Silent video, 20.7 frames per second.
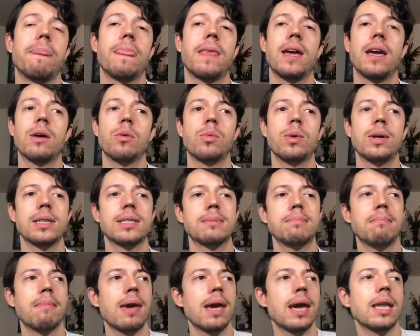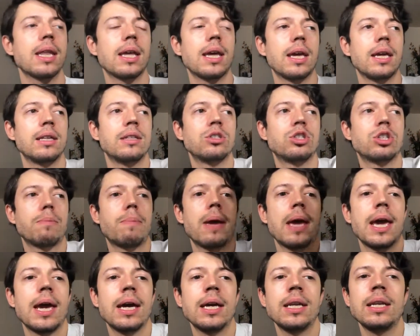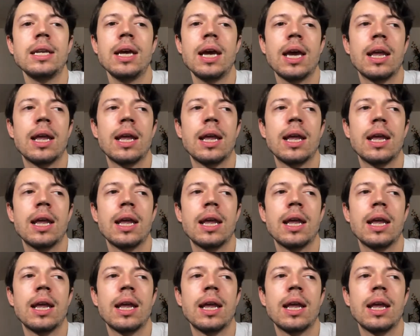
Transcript: It was made in Japan,